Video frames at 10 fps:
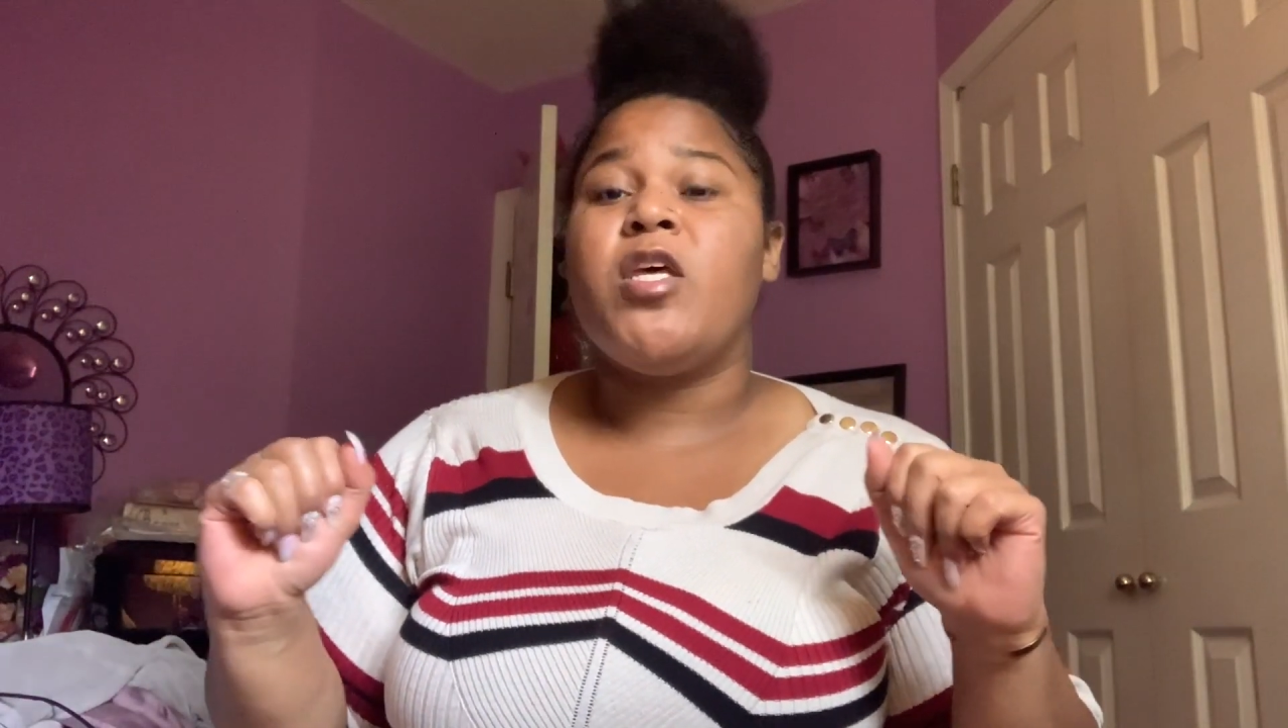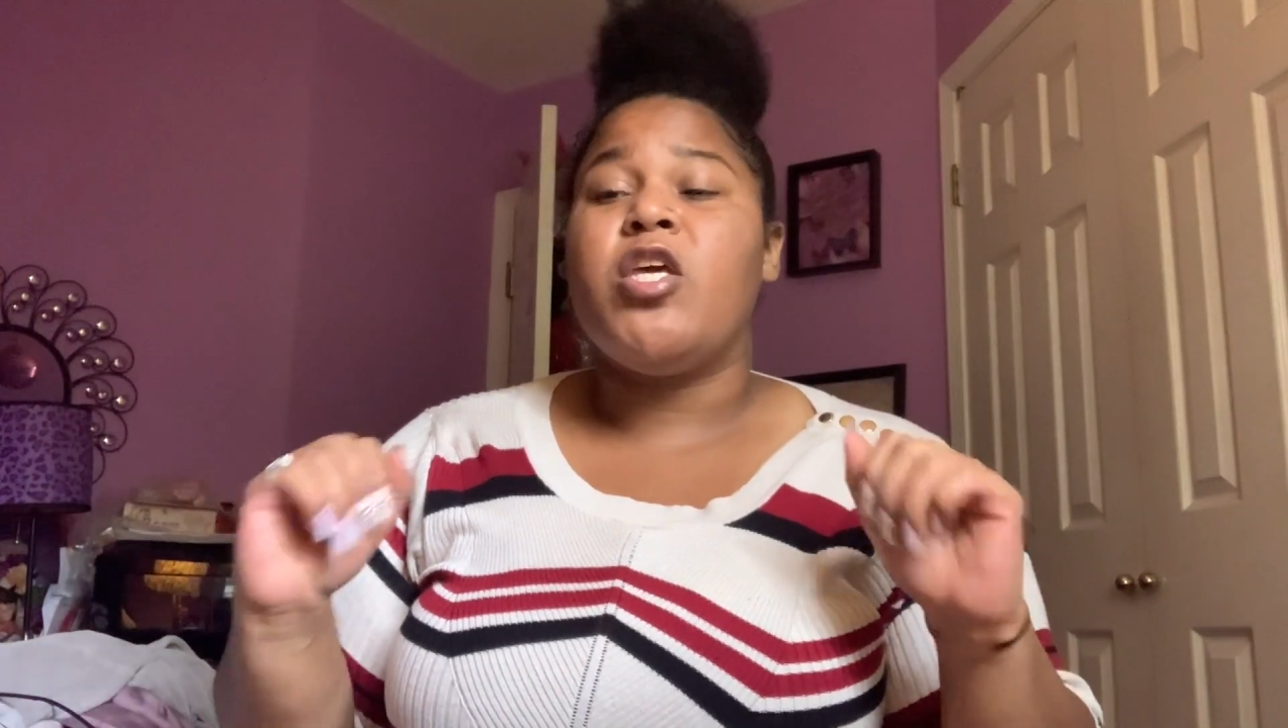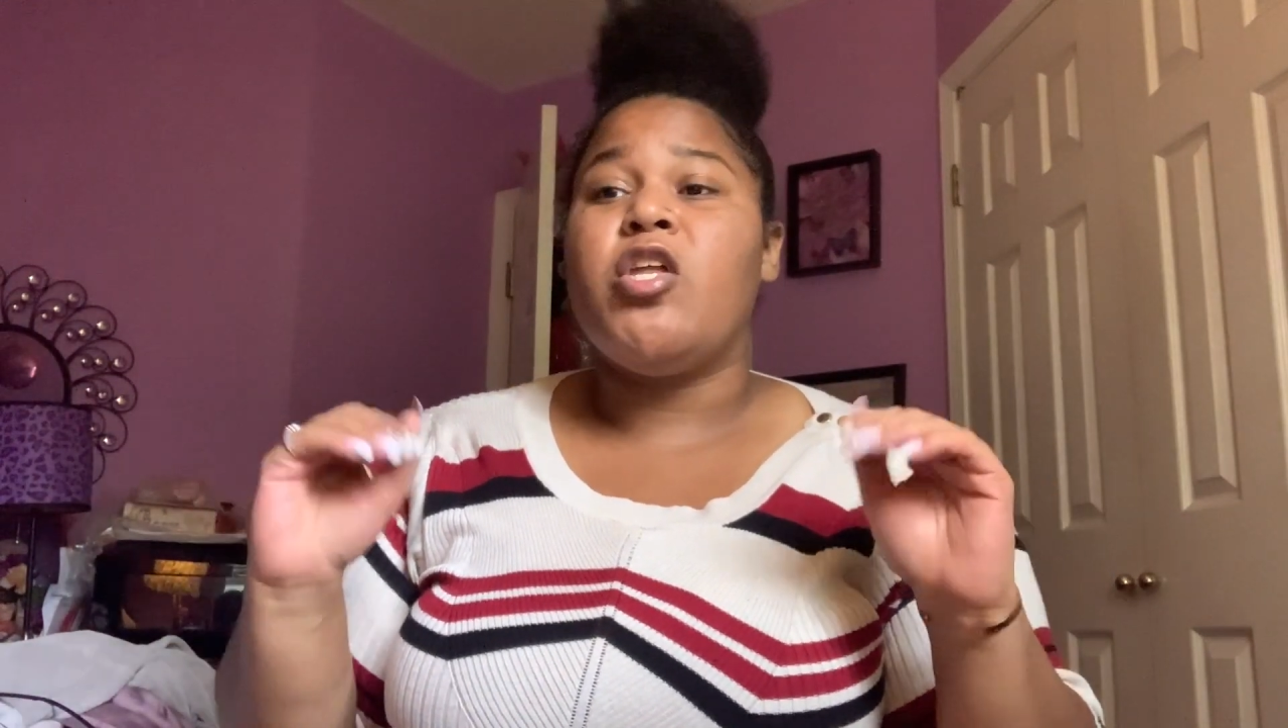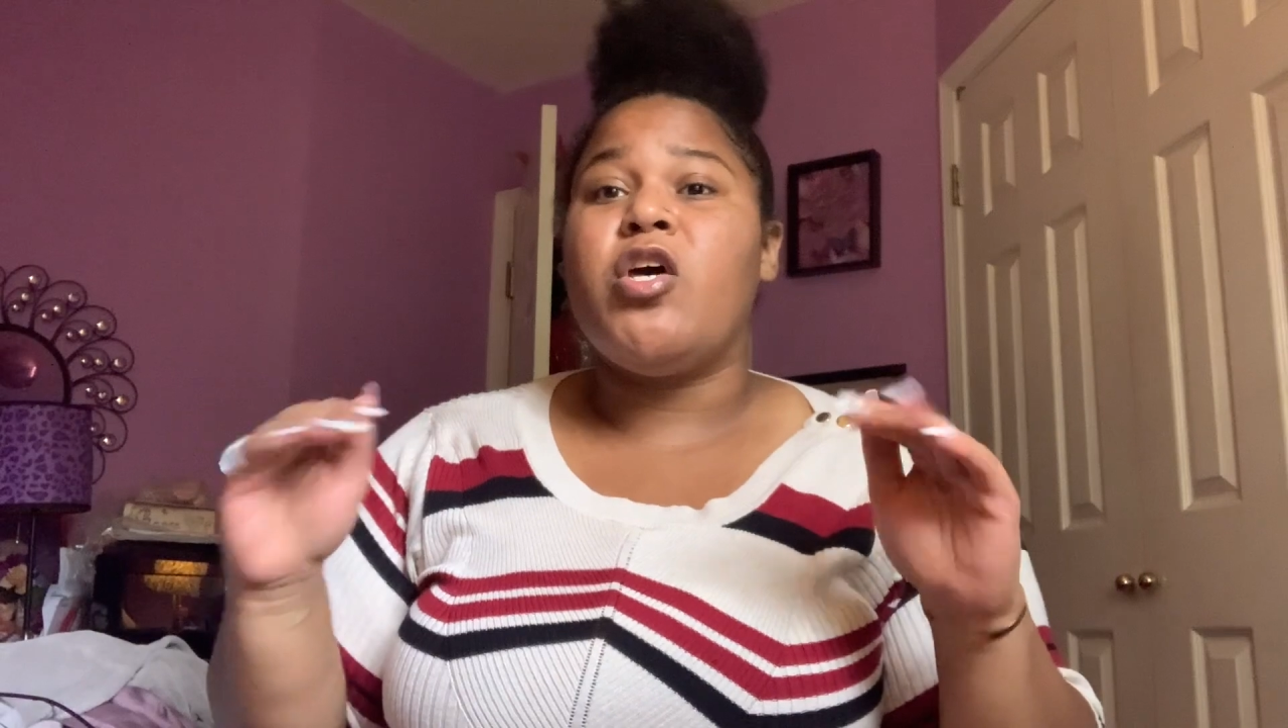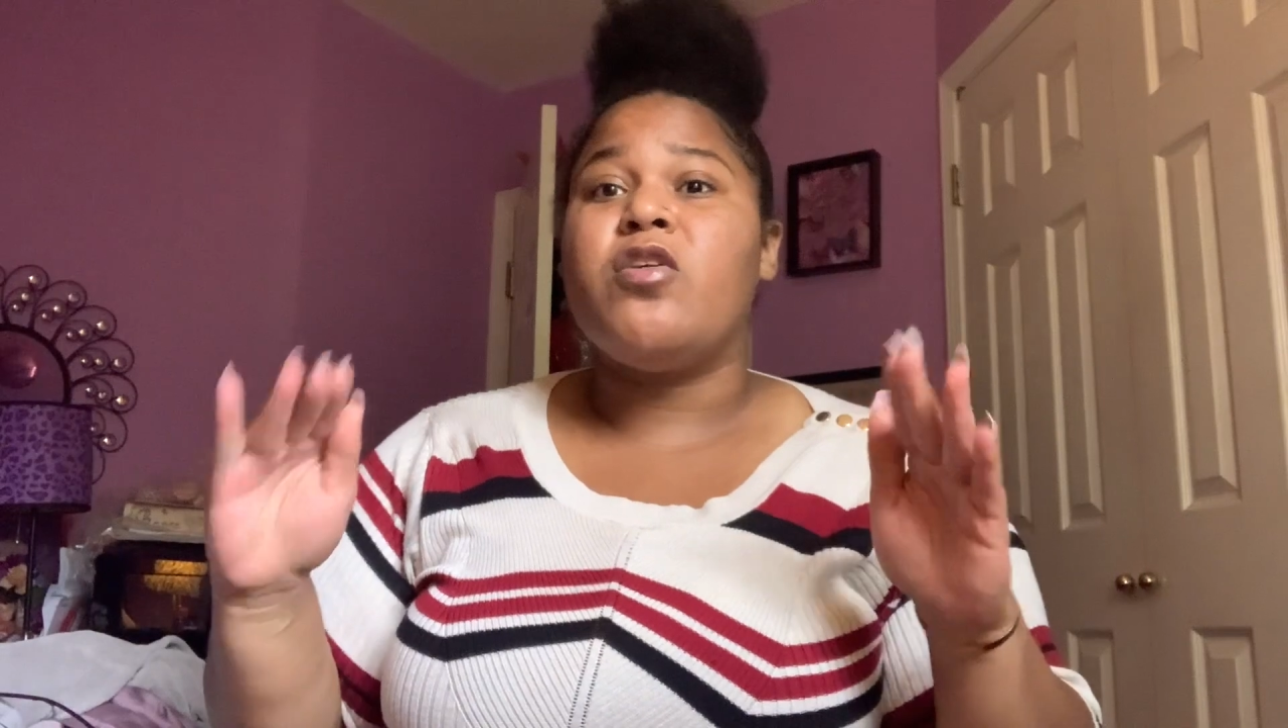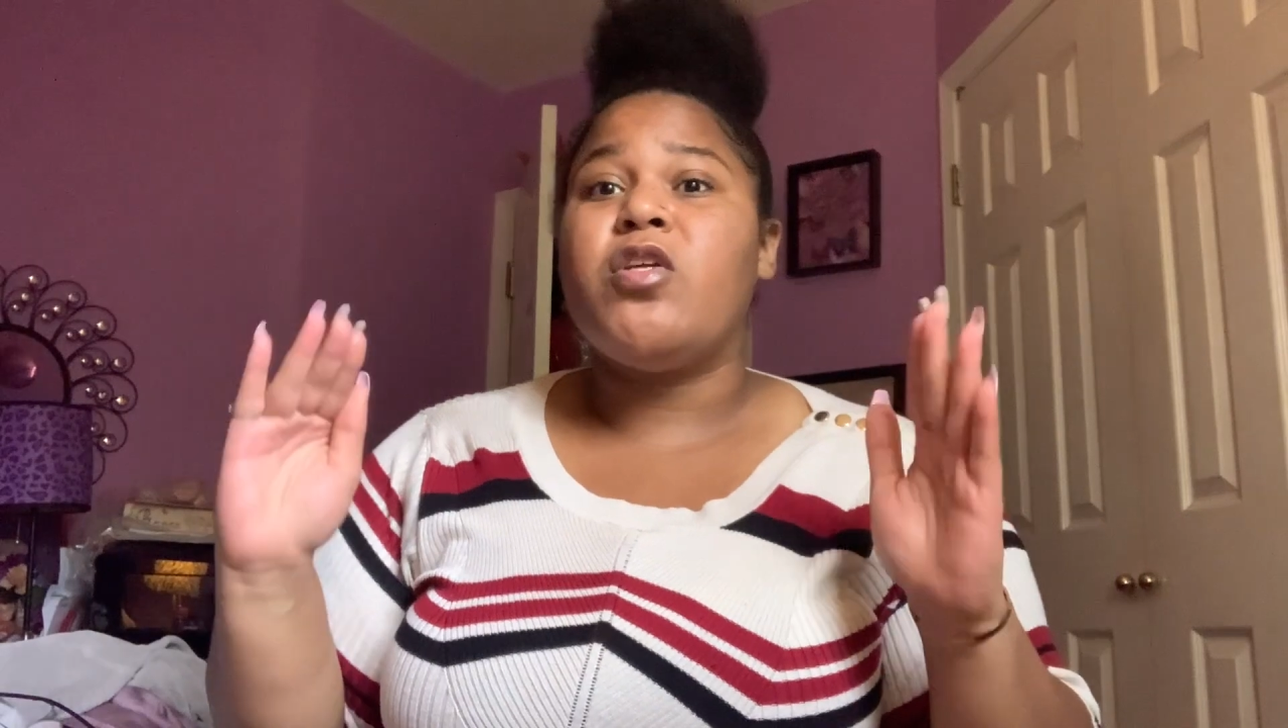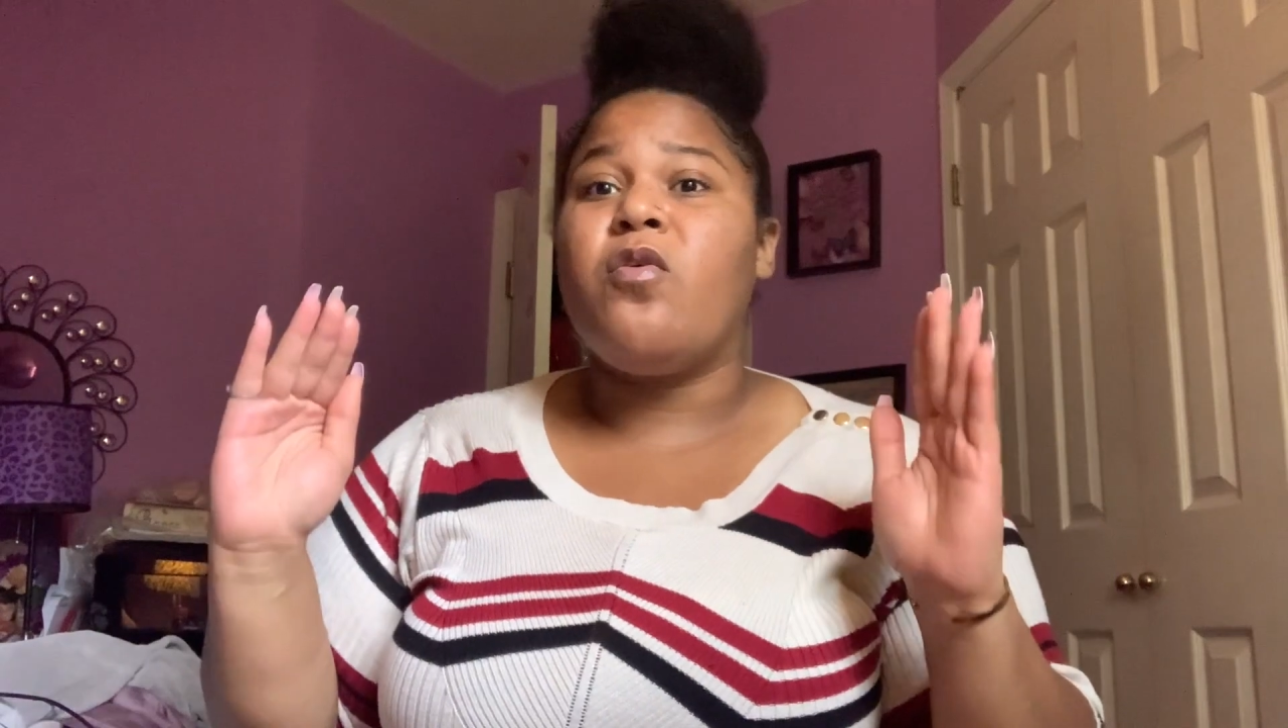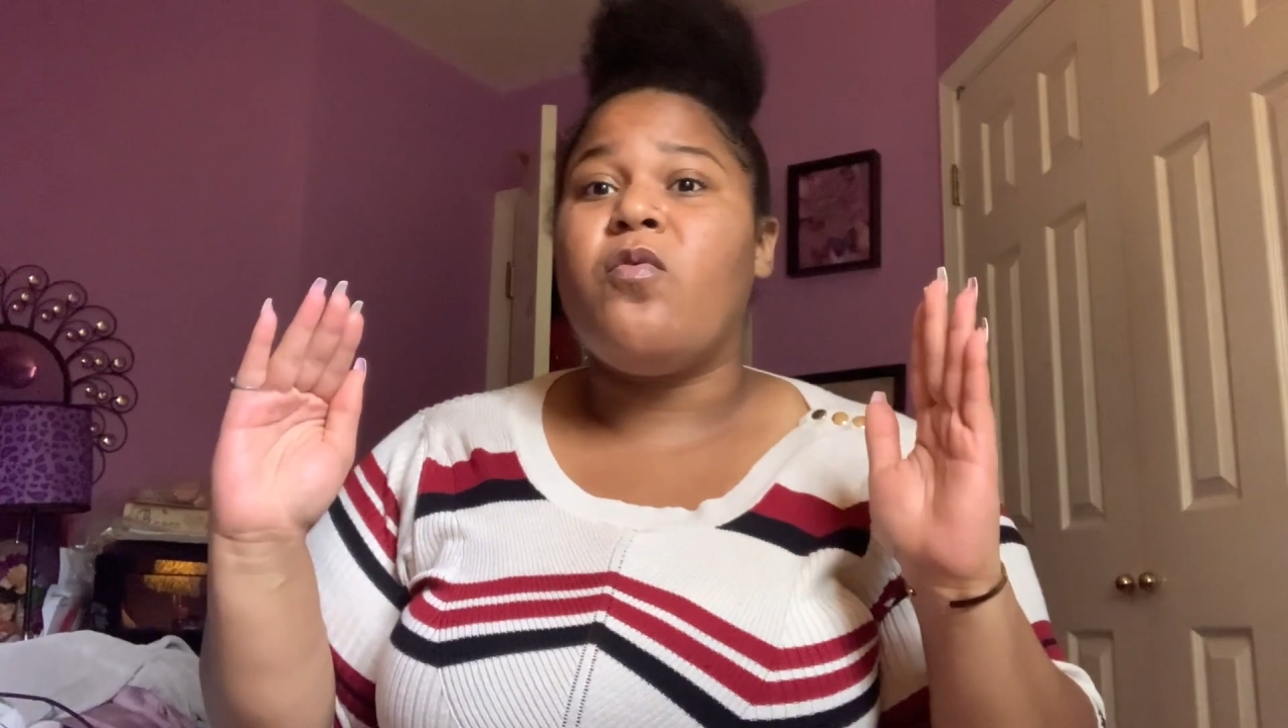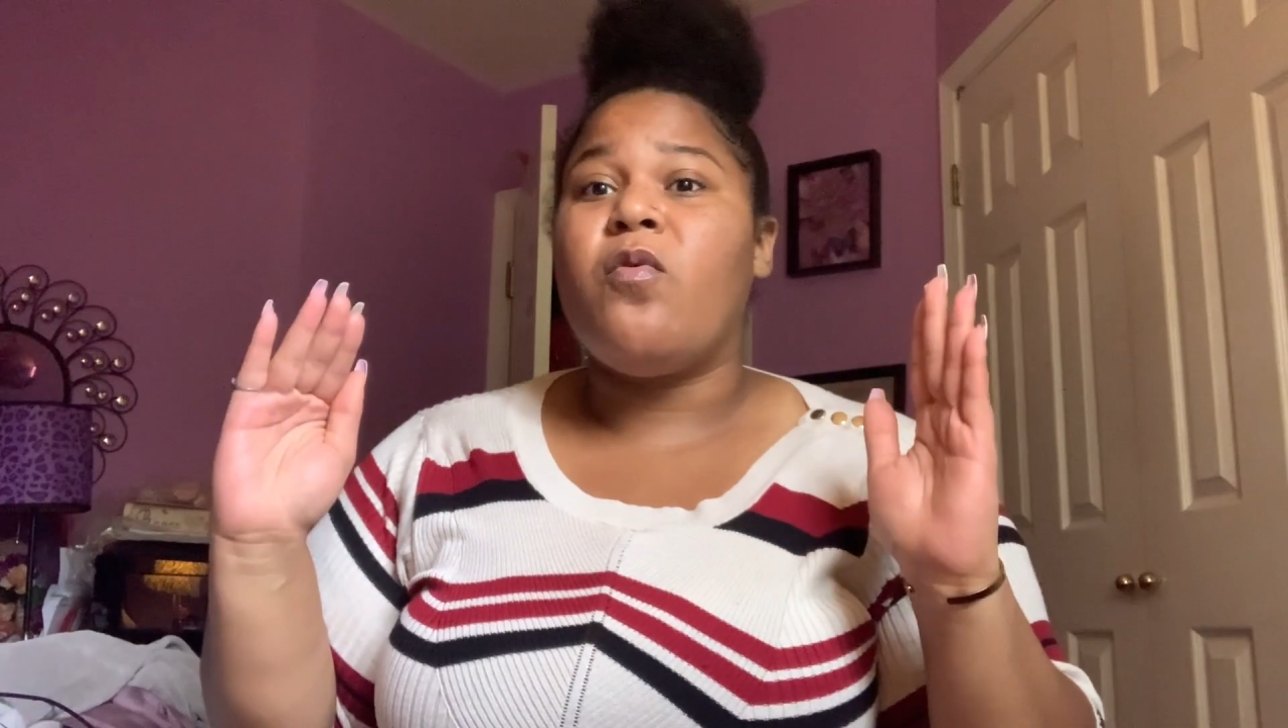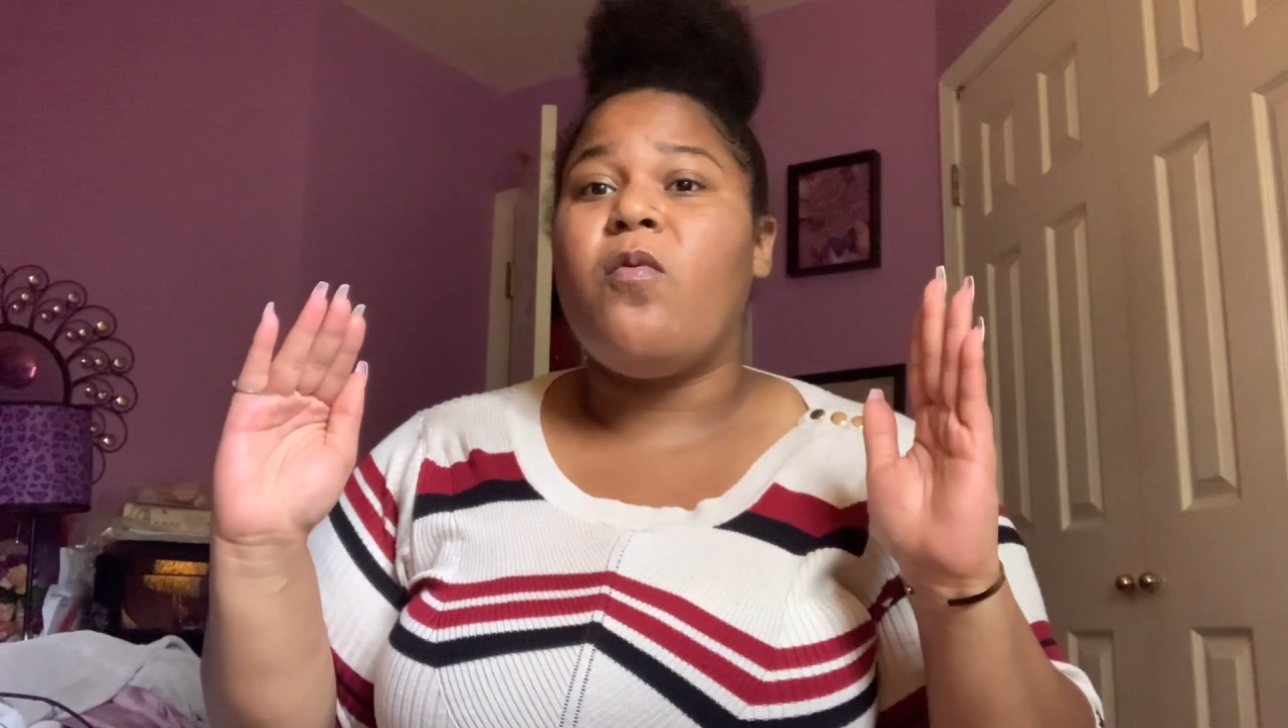You know,
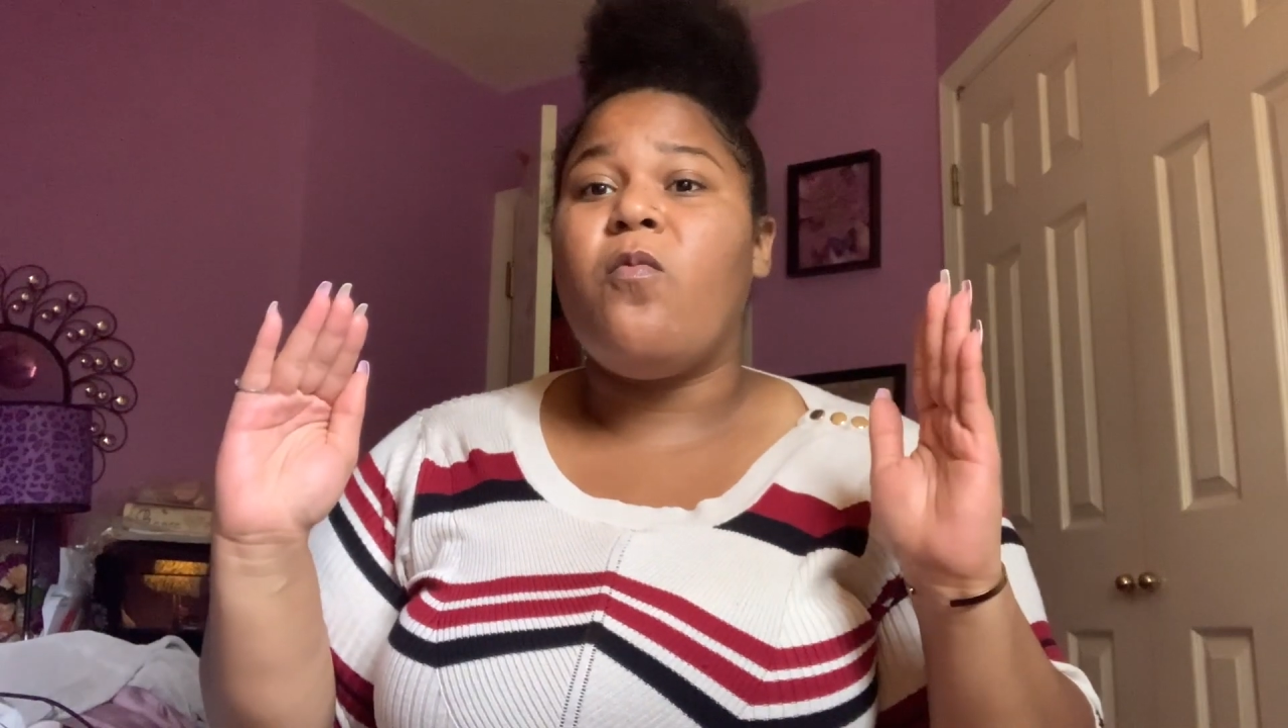so